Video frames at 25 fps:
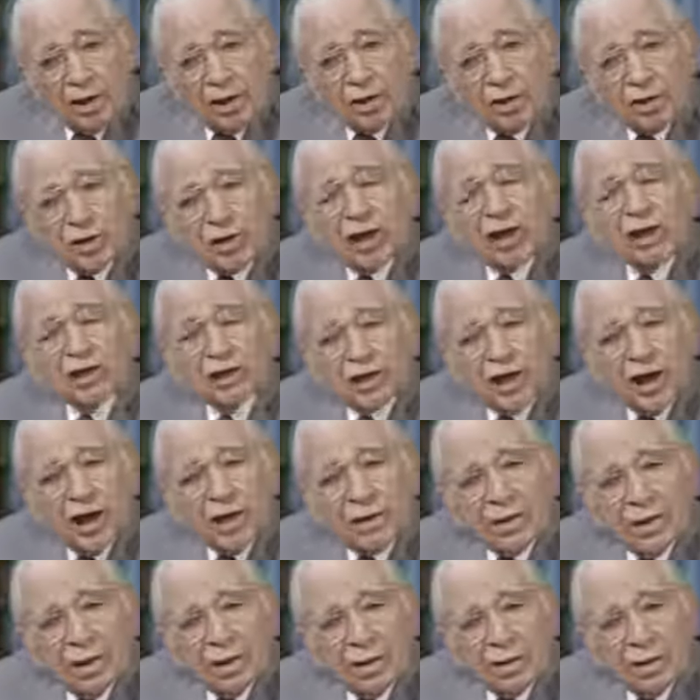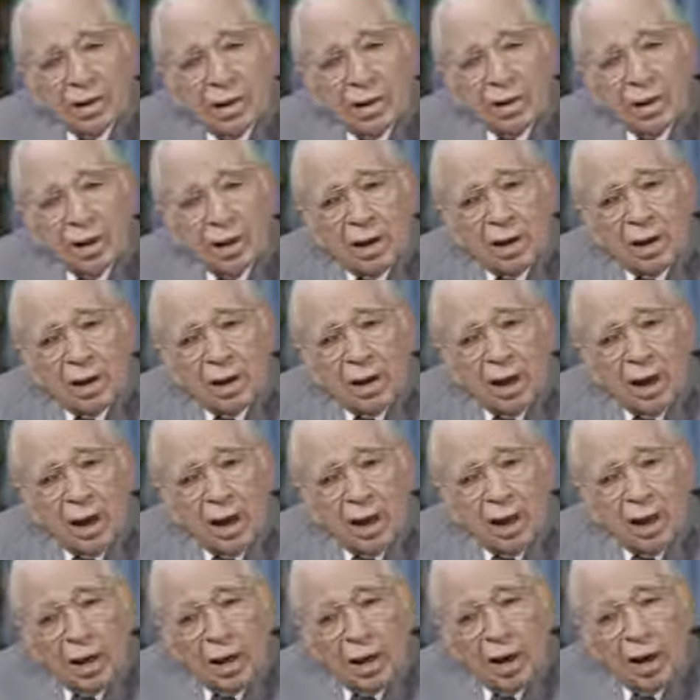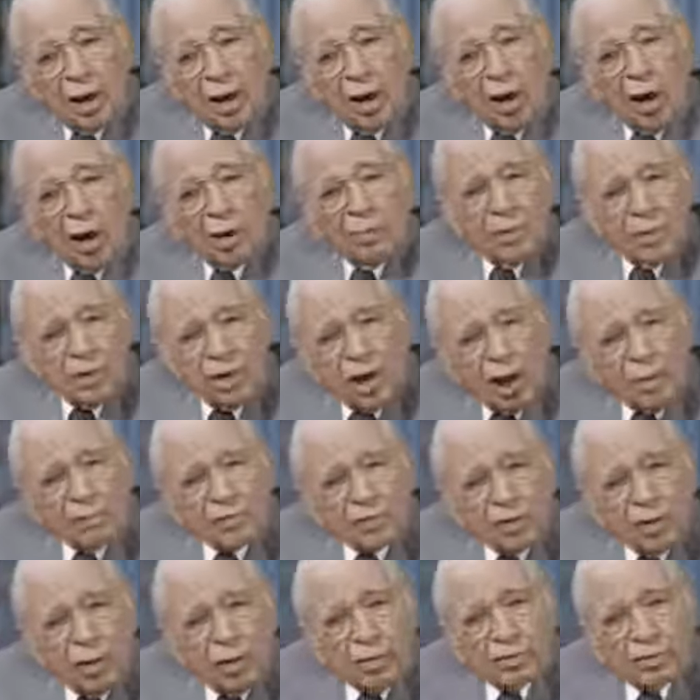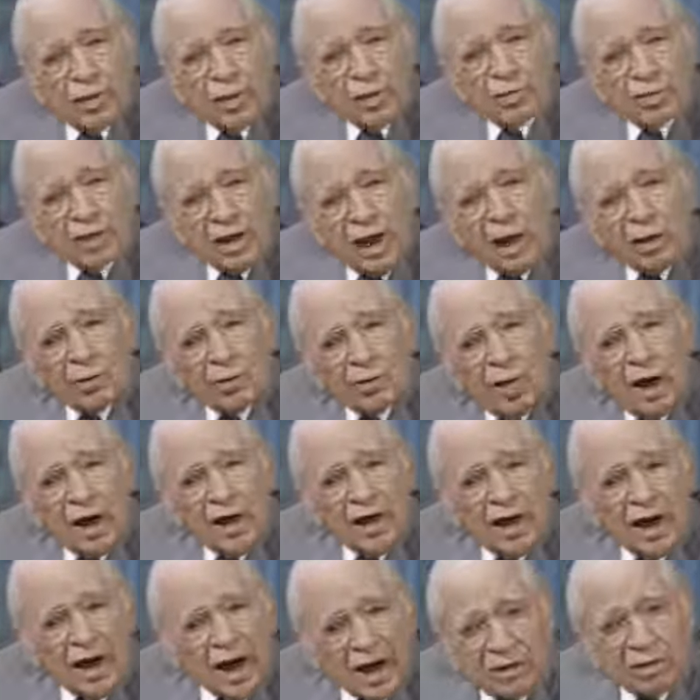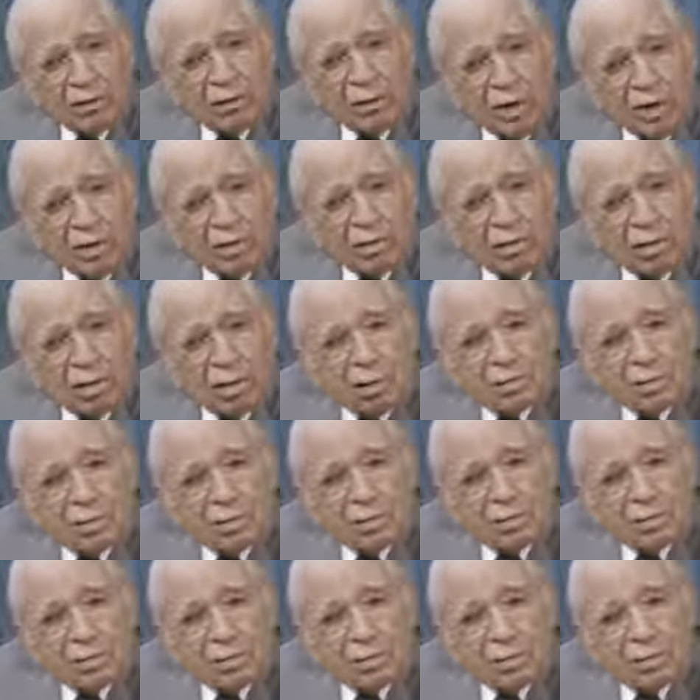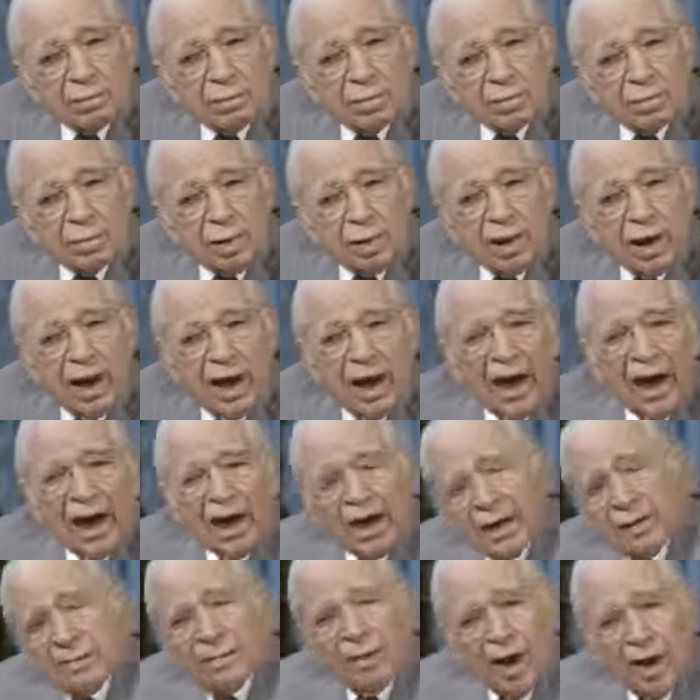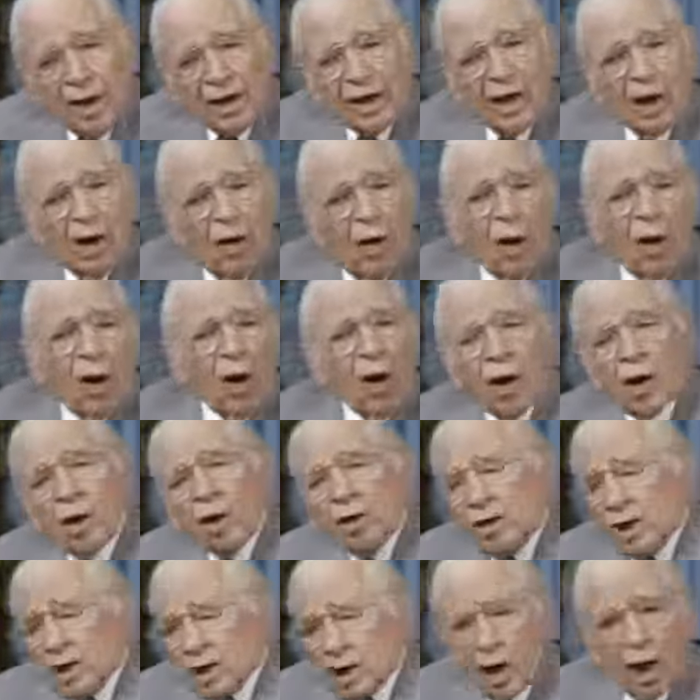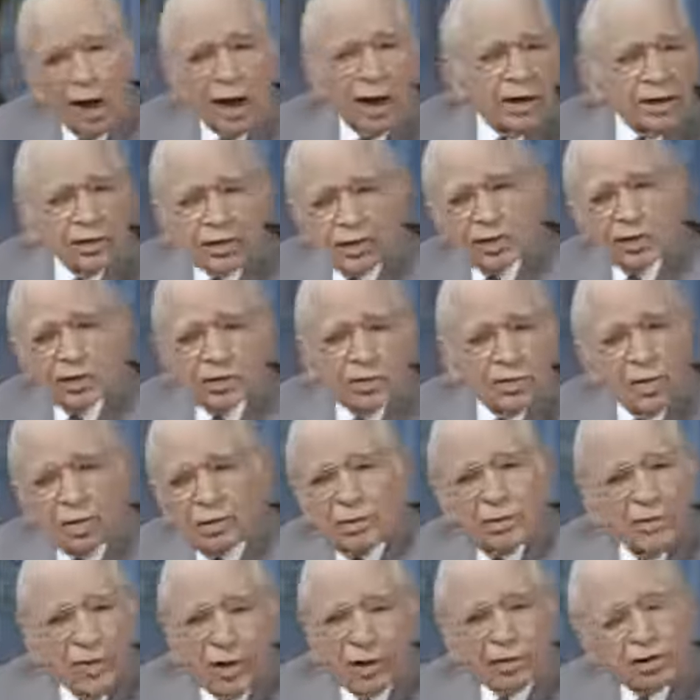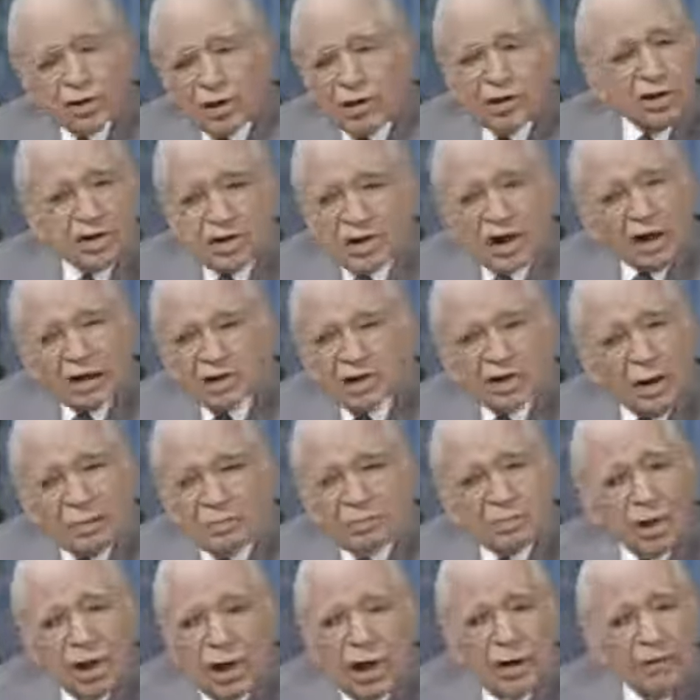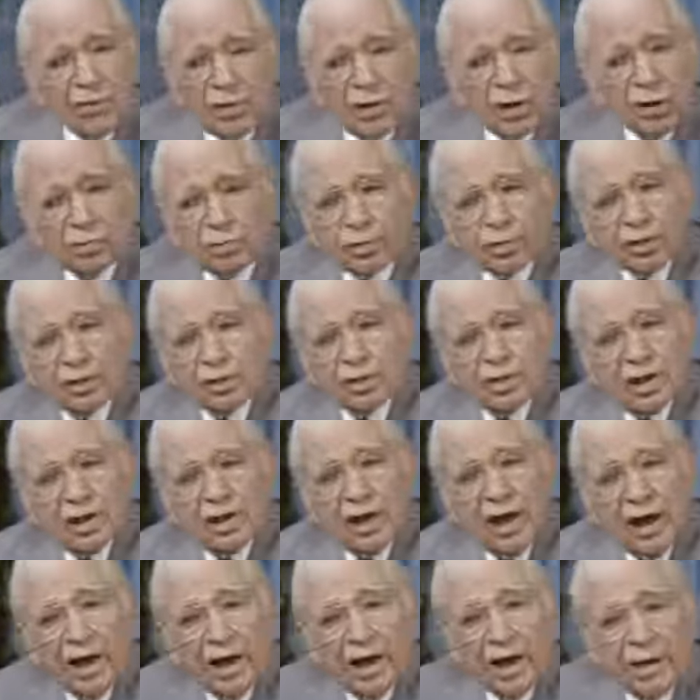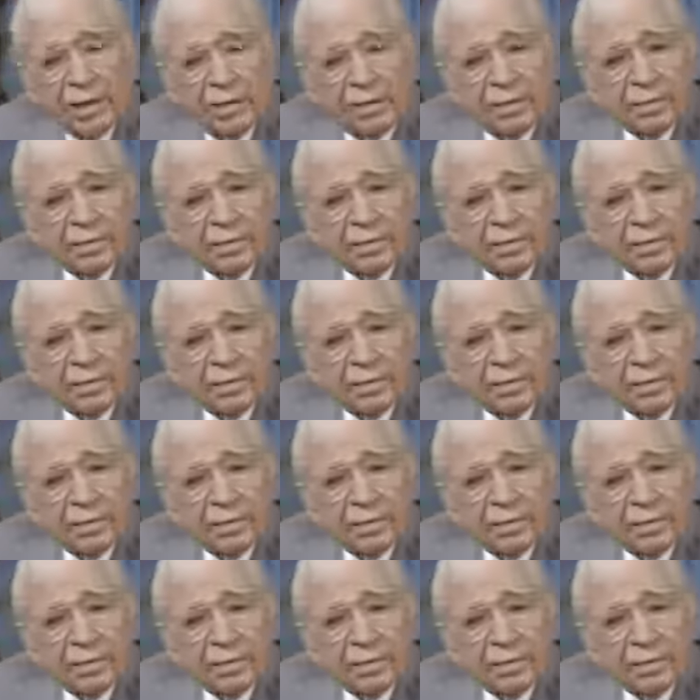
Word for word: she said that Herbert Armstrong, you're downright ignorant. Anybody, all the colleges and universities accept evolution today.